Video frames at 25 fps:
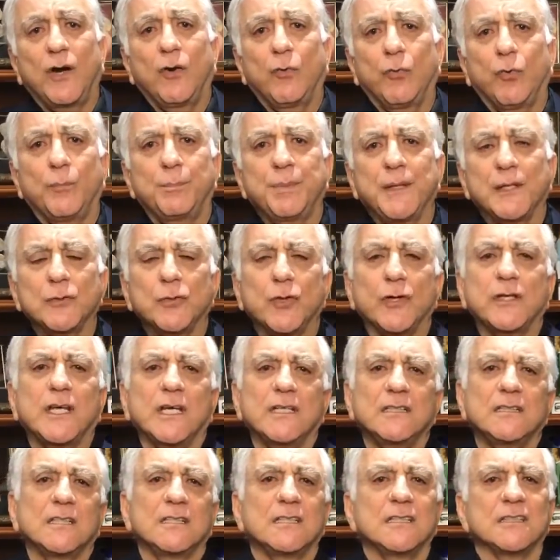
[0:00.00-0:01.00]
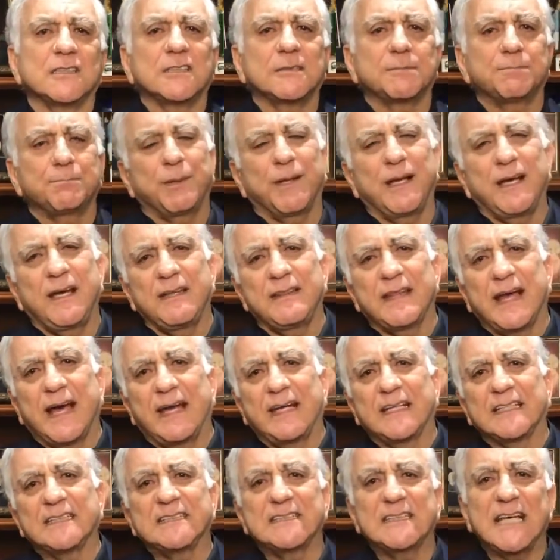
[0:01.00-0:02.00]
will be looking to display that
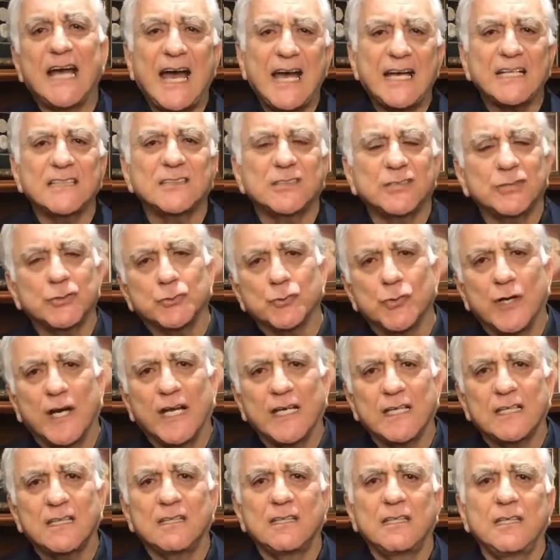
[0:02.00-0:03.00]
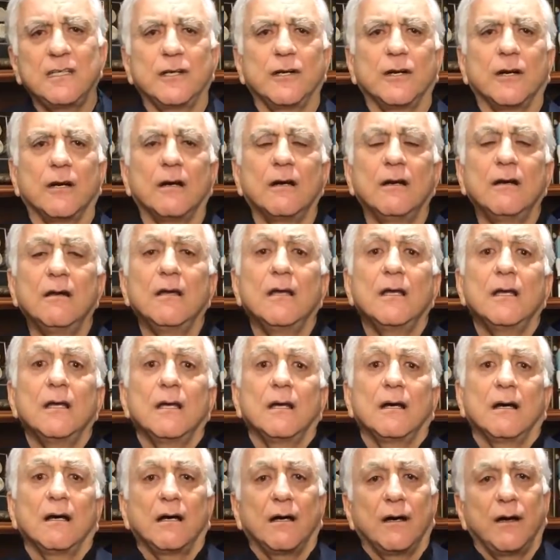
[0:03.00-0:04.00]
exact strength here
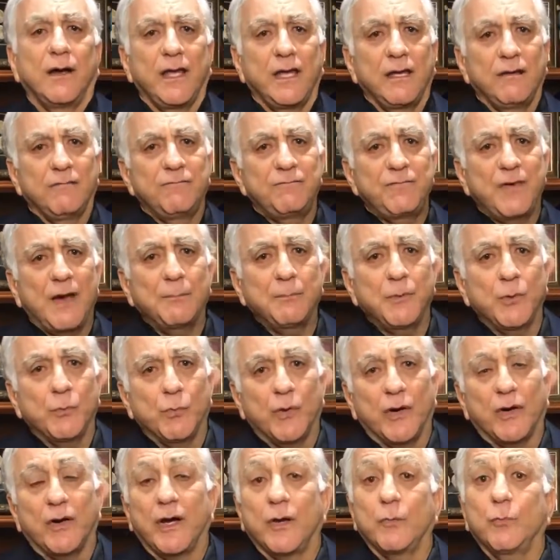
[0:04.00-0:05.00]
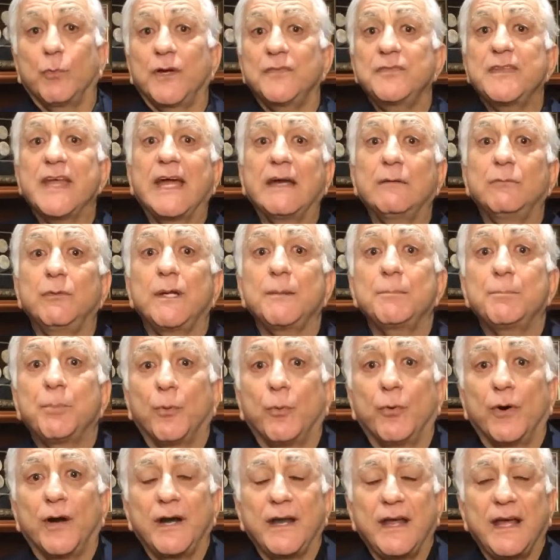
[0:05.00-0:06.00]
in February when they
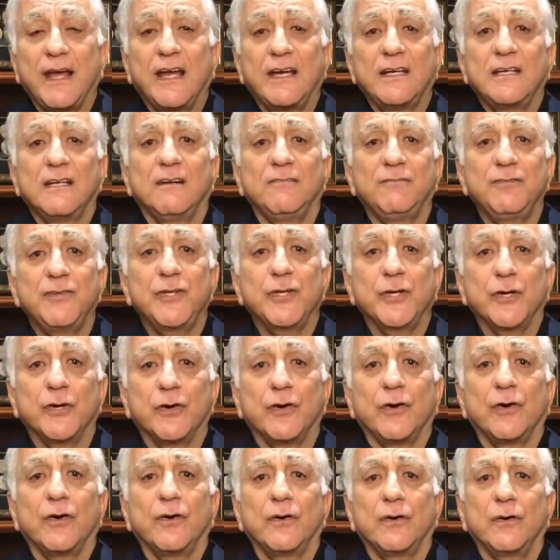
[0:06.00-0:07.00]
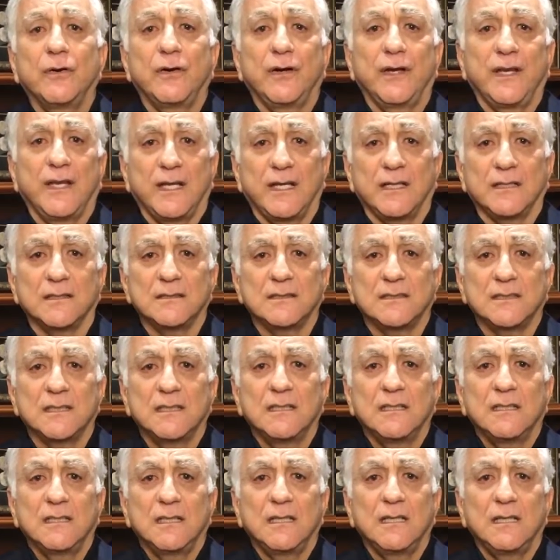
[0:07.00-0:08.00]
report end-of-year earnings
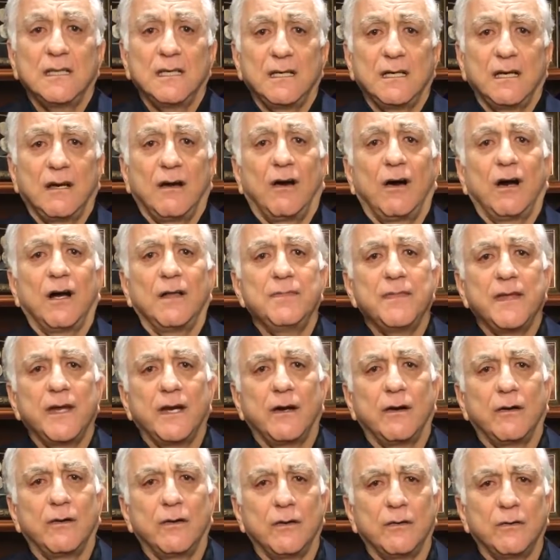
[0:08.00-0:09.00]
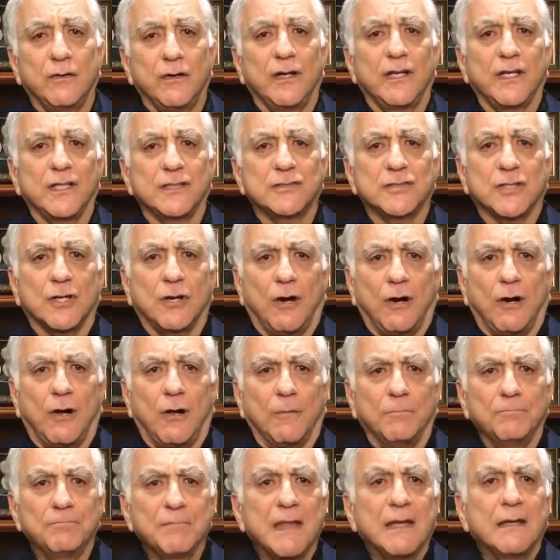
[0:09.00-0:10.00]
on their earnings
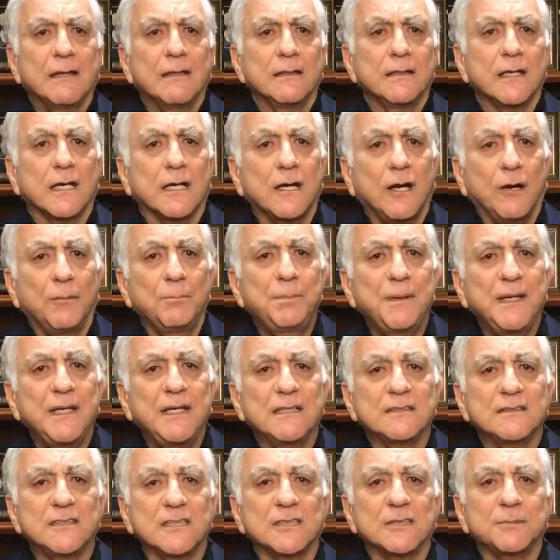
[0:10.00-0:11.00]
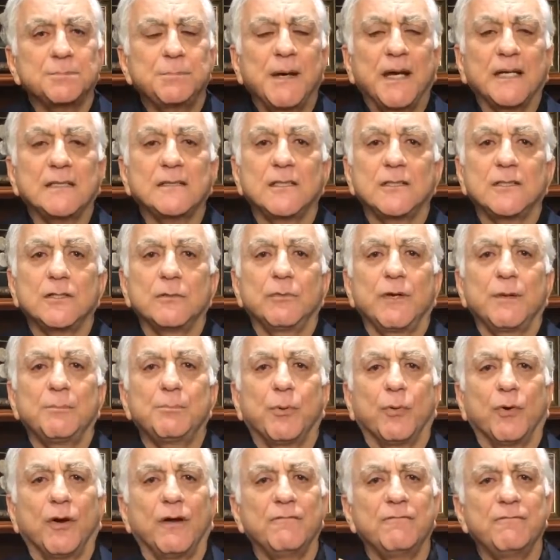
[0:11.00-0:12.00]
call. The company is expected to
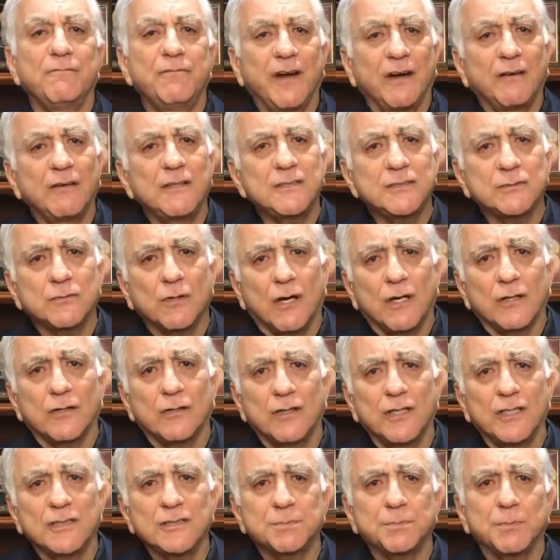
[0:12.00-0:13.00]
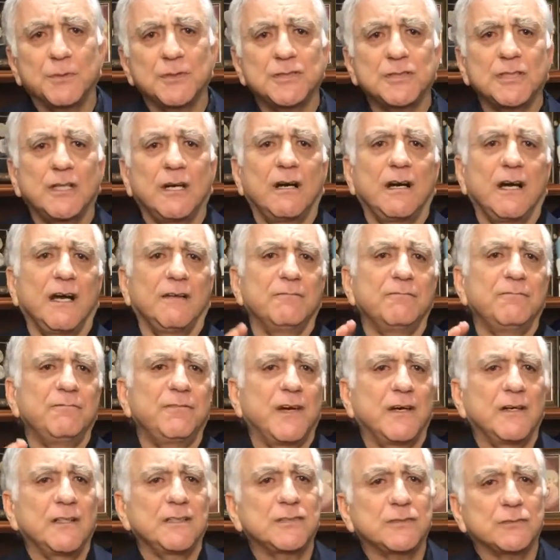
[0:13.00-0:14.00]
report very strong earnings per share and
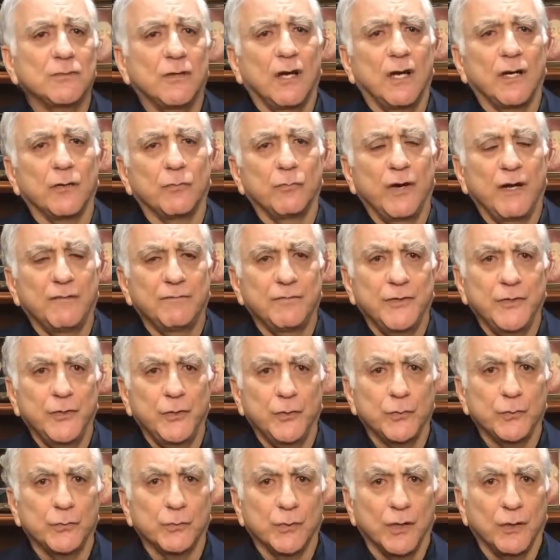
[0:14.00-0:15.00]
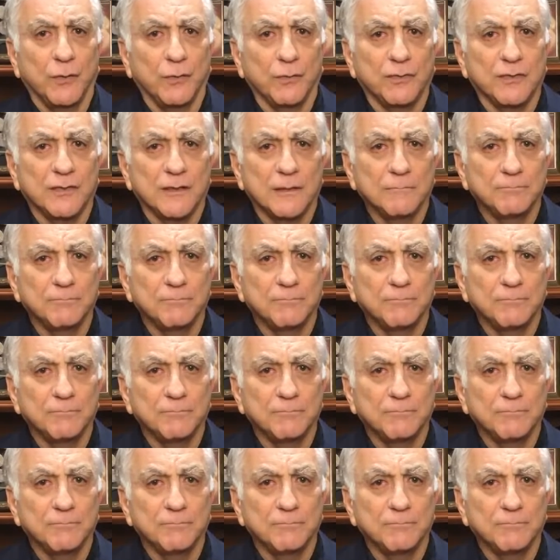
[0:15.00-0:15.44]
very strong revenue growth.